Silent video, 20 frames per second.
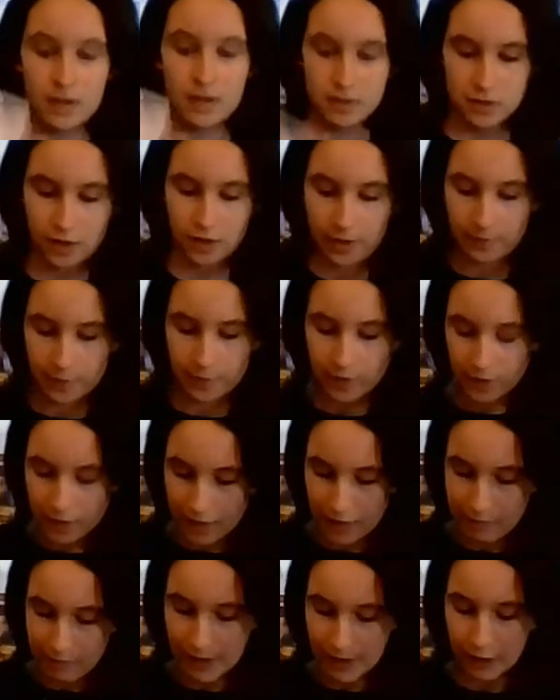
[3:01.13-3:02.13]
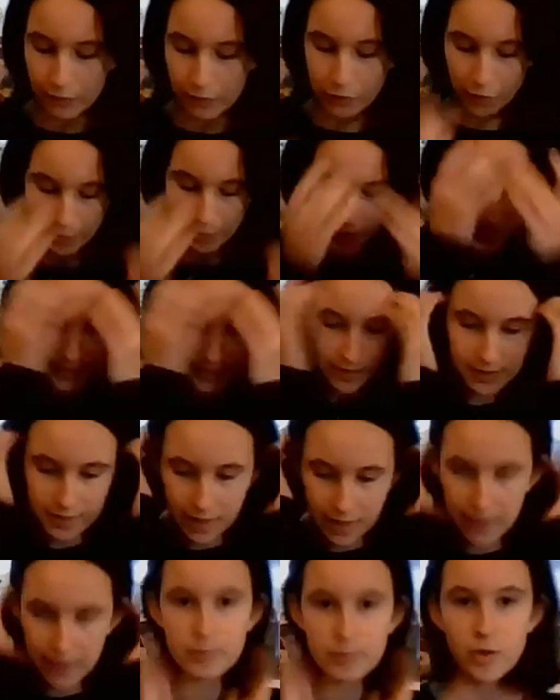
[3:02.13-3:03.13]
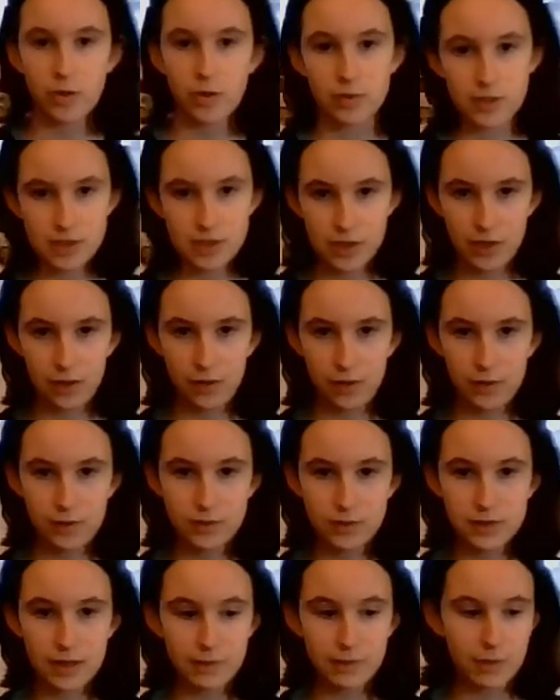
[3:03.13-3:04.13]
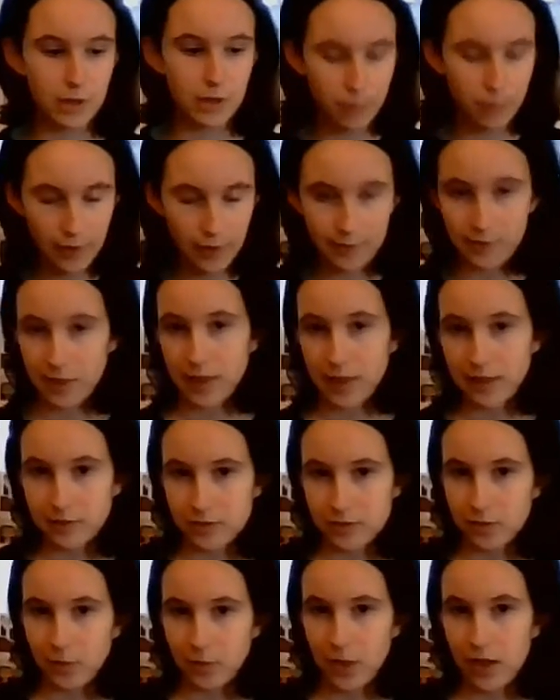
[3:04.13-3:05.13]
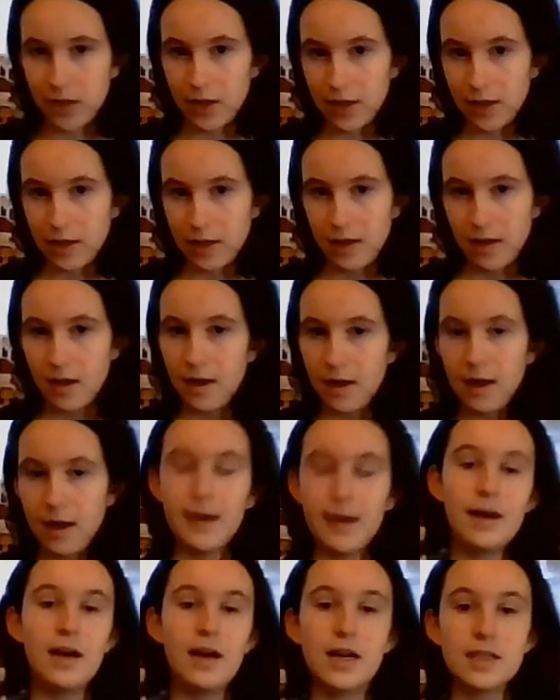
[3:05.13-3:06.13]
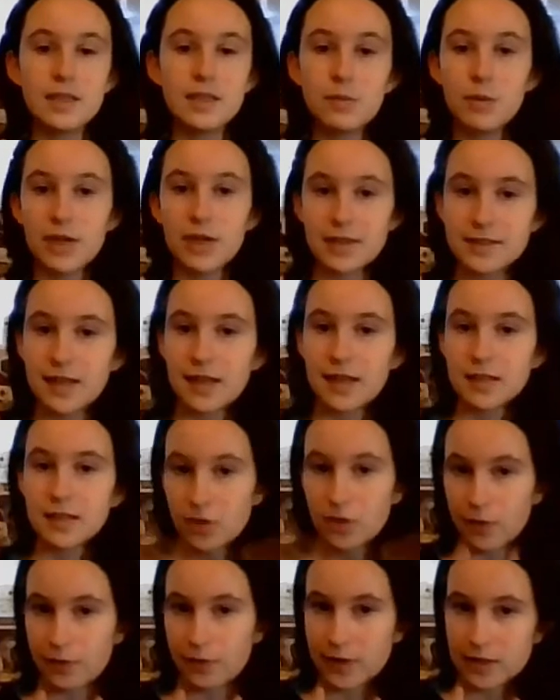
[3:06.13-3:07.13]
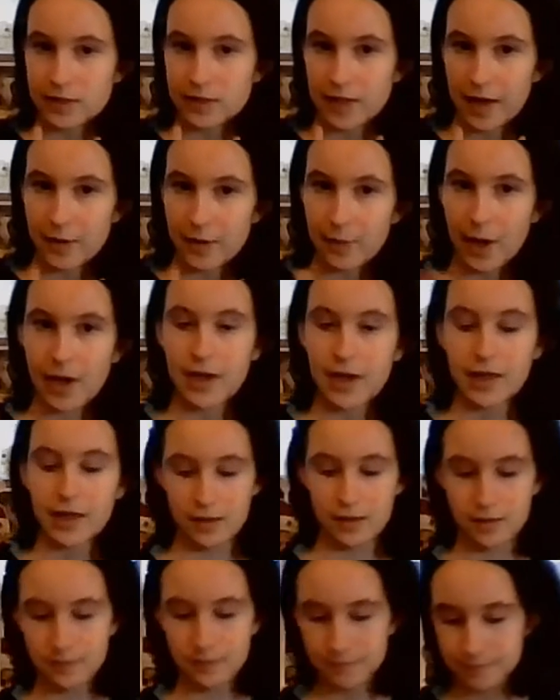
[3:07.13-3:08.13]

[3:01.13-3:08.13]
So I'm going to leave out the presents that I'm going to use. I'm going to put everything else away, and then we'll get started on the first DIY.